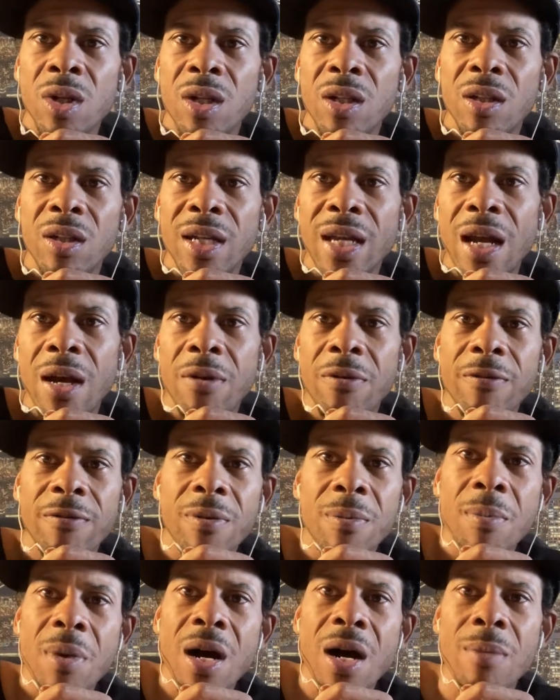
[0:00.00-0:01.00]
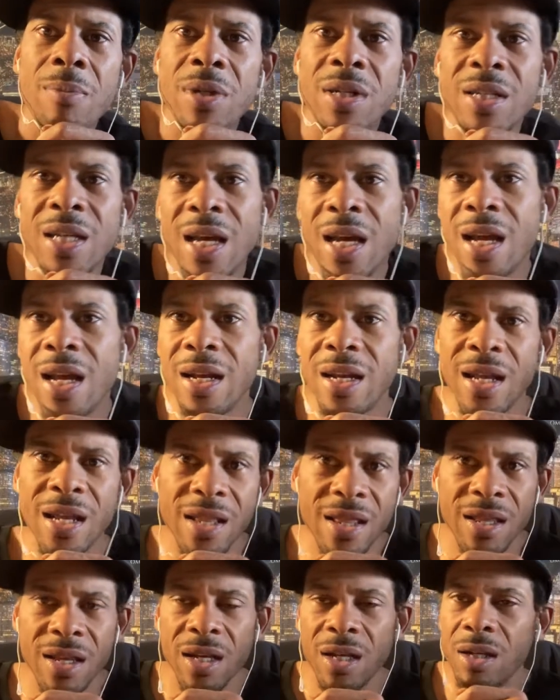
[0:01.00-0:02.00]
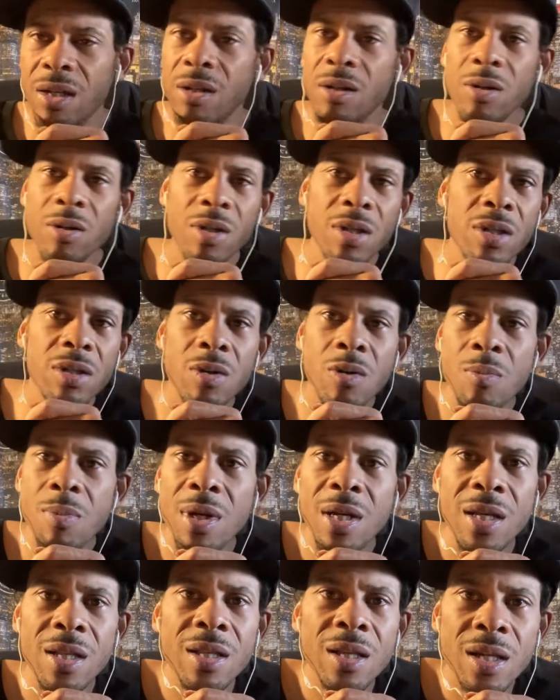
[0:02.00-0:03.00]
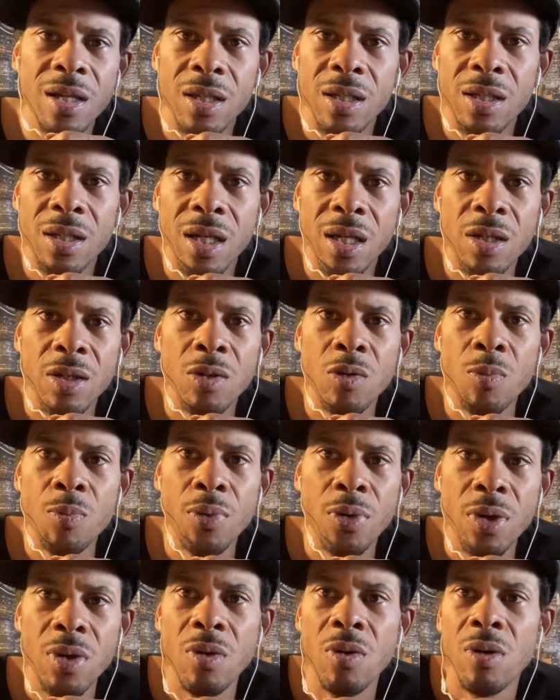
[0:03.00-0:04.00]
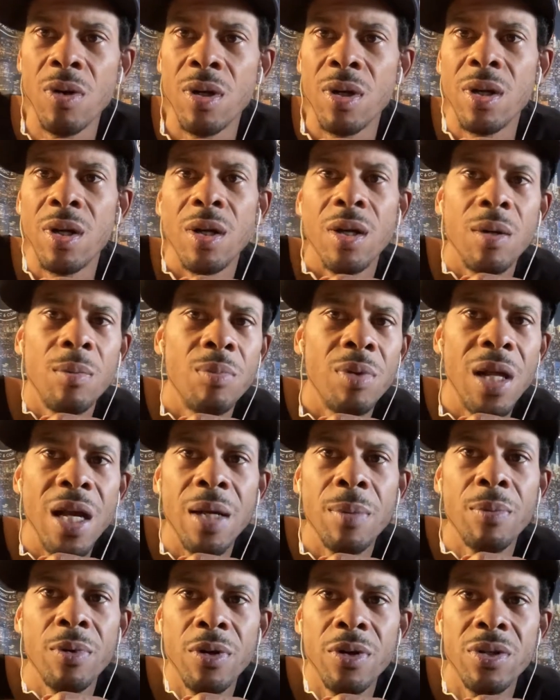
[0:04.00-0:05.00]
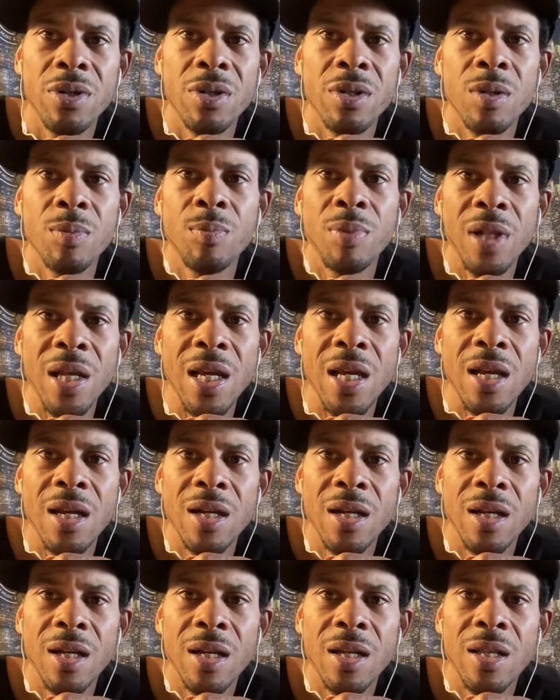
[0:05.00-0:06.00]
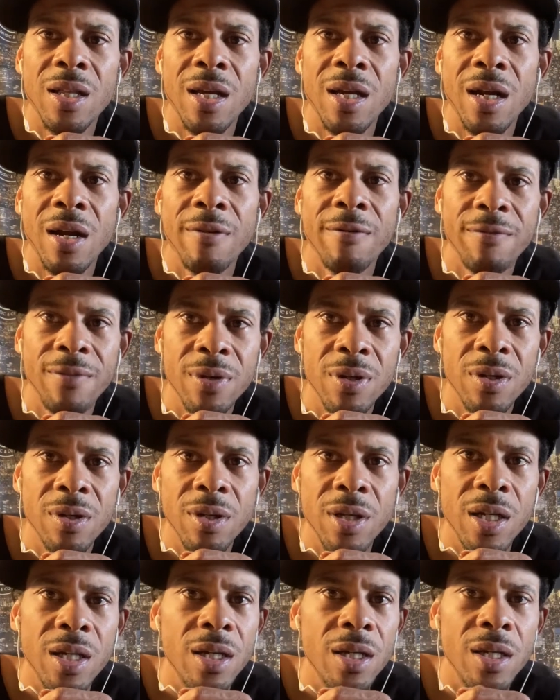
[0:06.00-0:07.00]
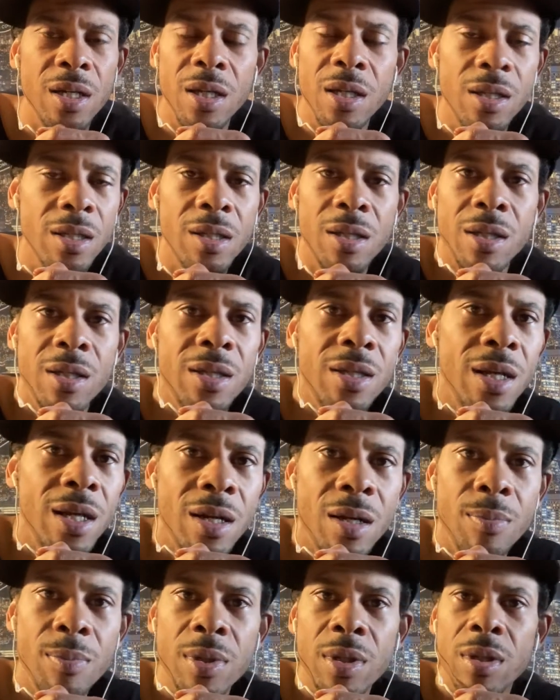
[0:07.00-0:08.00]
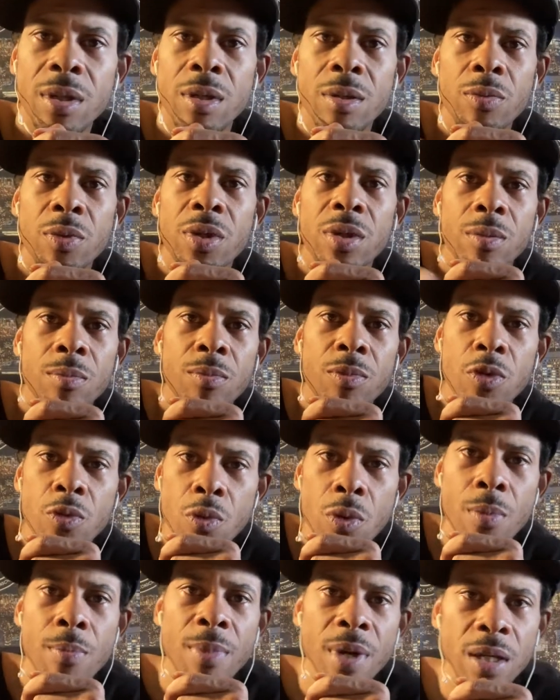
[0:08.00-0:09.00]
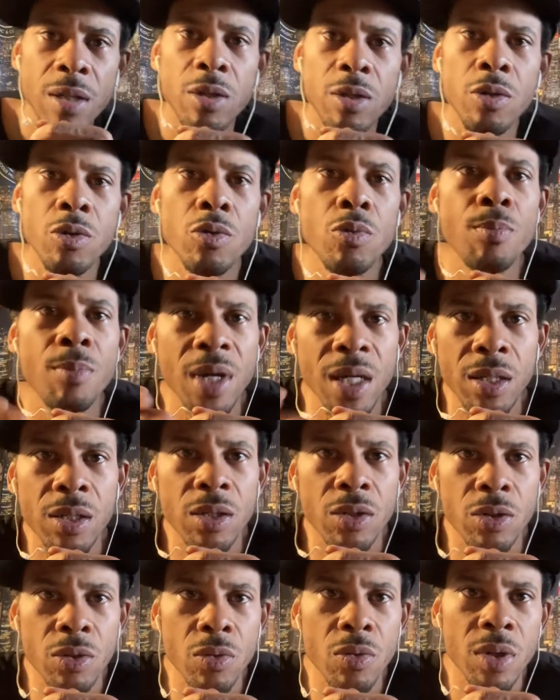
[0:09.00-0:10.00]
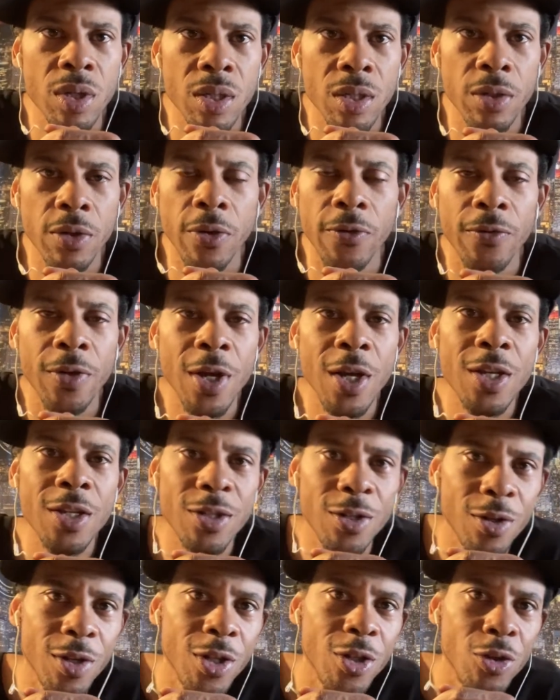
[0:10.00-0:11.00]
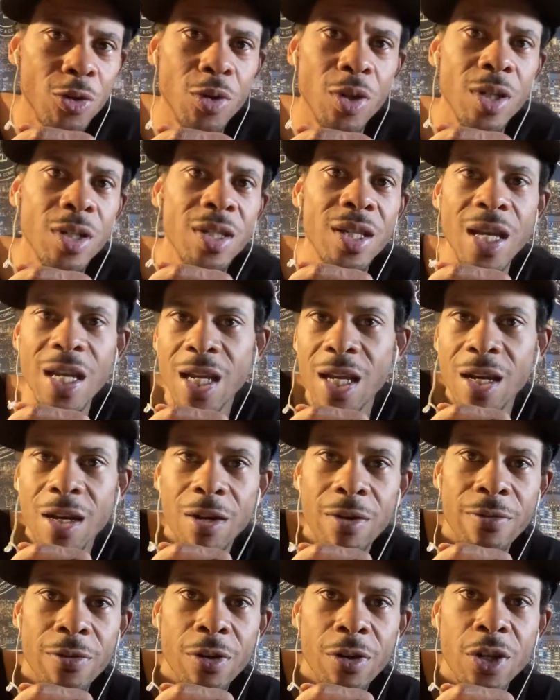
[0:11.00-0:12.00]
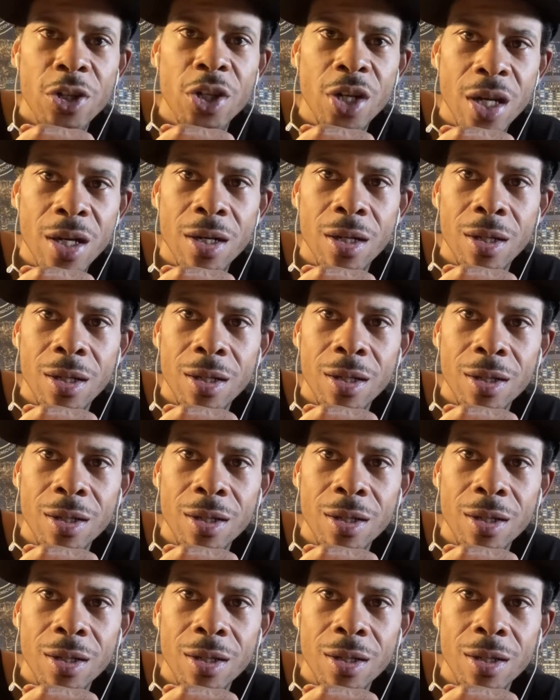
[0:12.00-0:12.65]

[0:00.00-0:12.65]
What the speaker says: look out for mom and dad. And, there's so many things that you put on a black person's plate that I feel it's a setup. You meant to do this so that you can take care of your agenda.